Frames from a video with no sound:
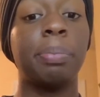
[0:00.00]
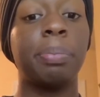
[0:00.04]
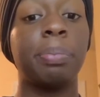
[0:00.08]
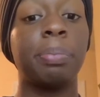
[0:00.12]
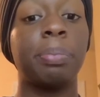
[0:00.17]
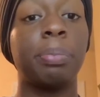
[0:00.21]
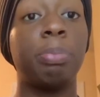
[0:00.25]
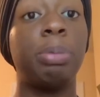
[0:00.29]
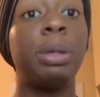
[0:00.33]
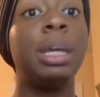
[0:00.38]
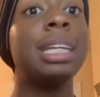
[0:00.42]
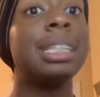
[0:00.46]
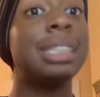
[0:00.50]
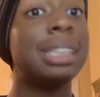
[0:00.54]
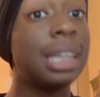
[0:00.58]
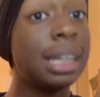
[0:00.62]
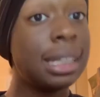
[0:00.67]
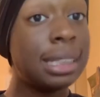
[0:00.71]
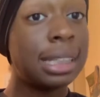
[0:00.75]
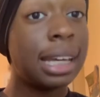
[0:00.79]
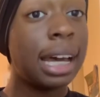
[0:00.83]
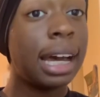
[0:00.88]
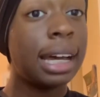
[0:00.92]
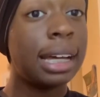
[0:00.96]

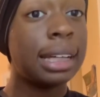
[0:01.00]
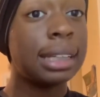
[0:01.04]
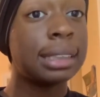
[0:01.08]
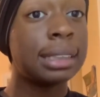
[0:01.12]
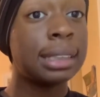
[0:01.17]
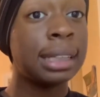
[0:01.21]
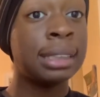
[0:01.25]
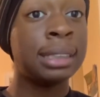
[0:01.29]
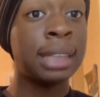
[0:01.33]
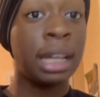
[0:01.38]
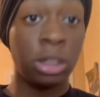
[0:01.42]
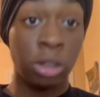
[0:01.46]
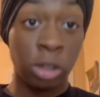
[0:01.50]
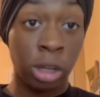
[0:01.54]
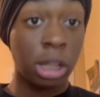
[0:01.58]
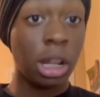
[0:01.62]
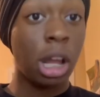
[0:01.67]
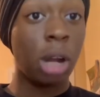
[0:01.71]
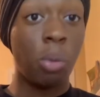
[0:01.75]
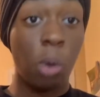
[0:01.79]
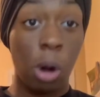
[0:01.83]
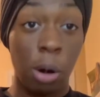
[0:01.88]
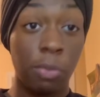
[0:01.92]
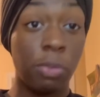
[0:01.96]
PT test. It said drink a
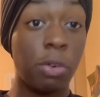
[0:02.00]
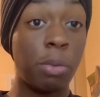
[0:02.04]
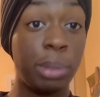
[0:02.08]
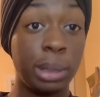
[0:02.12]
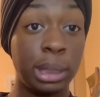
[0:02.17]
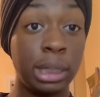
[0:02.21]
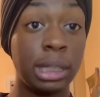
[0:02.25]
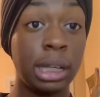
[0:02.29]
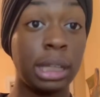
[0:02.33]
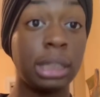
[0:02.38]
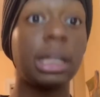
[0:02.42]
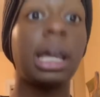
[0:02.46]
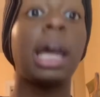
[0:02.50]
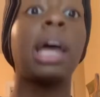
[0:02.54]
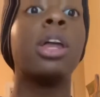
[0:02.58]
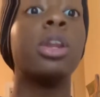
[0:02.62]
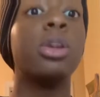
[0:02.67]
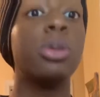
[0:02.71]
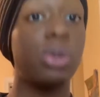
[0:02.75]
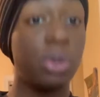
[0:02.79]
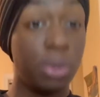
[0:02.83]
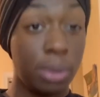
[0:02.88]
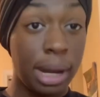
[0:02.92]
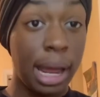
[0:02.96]
lot of water for a PT test.
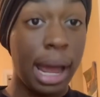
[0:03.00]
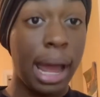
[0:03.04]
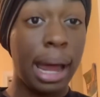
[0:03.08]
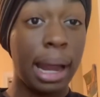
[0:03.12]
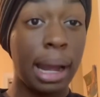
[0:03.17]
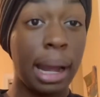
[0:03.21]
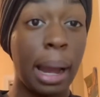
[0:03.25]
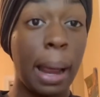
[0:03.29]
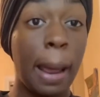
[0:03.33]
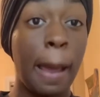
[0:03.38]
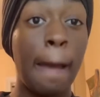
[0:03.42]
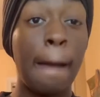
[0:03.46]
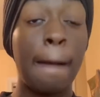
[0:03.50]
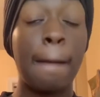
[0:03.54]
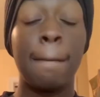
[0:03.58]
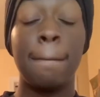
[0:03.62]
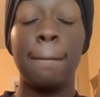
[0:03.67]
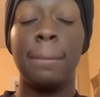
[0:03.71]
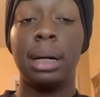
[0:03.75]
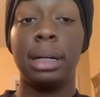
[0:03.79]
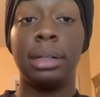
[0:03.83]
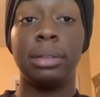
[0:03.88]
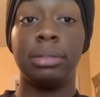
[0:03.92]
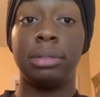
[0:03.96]
Do that.
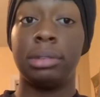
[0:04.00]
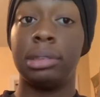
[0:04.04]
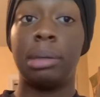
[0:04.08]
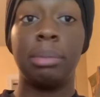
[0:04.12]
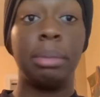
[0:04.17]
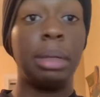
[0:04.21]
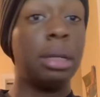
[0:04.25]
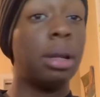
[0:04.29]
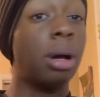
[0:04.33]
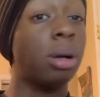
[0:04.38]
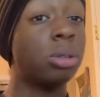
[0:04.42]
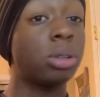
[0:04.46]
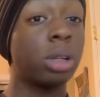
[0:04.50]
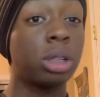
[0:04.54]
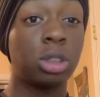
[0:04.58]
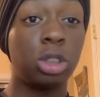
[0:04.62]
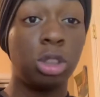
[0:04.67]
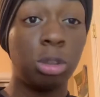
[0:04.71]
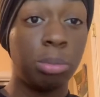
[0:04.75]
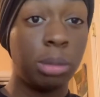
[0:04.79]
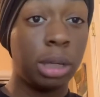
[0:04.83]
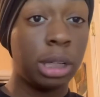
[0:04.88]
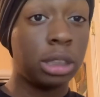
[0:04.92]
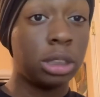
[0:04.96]
But, I mean, don't drink
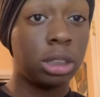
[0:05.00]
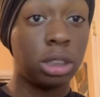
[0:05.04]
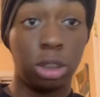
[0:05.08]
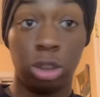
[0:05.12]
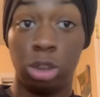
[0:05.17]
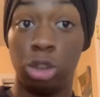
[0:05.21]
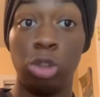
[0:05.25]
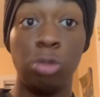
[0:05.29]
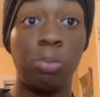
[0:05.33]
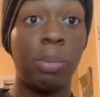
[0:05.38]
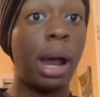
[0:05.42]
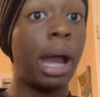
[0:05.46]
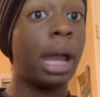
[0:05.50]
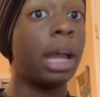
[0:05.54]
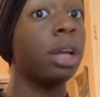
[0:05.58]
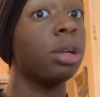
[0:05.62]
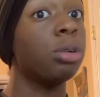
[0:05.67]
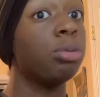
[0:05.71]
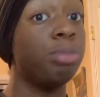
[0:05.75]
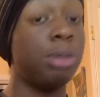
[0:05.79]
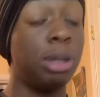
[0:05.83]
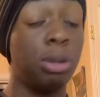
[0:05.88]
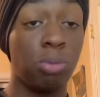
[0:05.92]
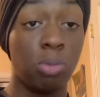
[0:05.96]
too much, because you
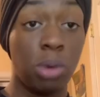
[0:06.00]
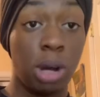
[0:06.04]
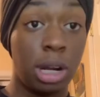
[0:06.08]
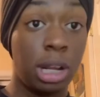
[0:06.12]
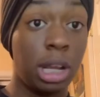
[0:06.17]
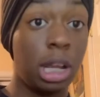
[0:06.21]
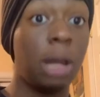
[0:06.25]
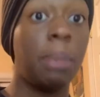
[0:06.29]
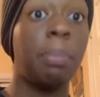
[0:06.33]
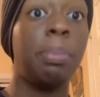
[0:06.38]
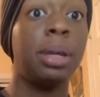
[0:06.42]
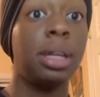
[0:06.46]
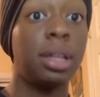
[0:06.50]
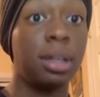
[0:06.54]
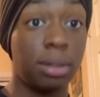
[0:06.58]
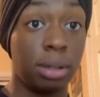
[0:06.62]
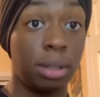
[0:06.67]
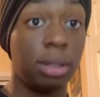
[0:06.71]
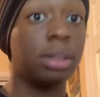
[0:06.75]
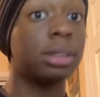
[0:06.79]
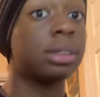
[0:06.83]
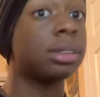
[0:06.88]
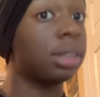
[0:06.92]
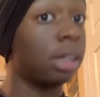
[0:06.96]
might be running and pee on
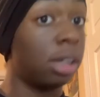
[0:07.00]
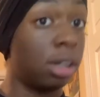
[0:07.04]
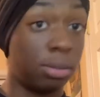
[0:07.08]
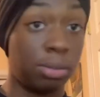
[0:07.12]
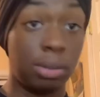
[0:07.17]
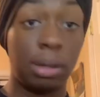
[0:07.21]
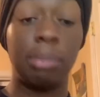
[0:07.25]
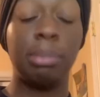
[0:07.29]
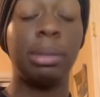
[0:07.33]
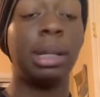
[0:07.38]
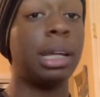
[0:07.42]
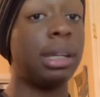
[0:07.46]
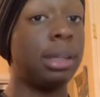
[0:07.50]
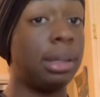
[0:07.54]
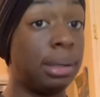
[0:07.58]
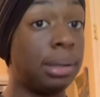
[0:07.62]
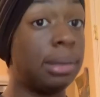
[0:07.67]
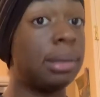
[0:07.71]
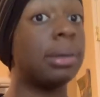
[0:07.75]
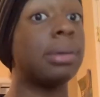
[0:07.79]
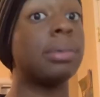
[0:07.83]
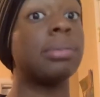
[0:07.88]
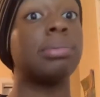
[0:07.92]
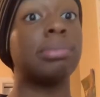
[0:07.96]
yourself. I'm letting you
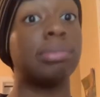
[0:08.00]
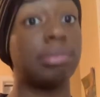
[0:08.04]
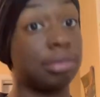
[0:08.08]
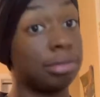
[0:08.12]
know.